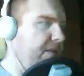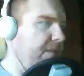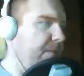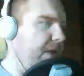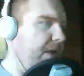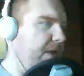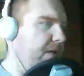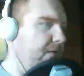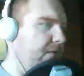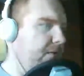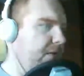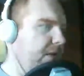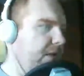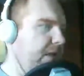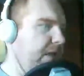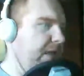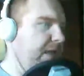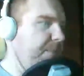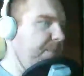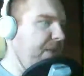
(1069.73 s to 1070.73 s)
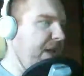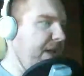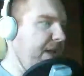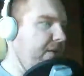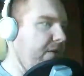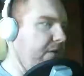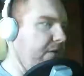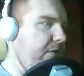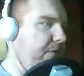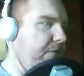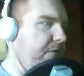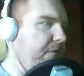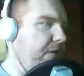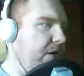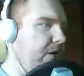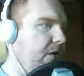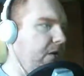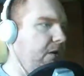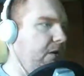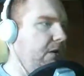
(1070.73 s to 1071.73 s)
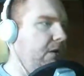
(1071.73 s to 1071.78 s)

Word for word: on my own. Get back, you little fucker.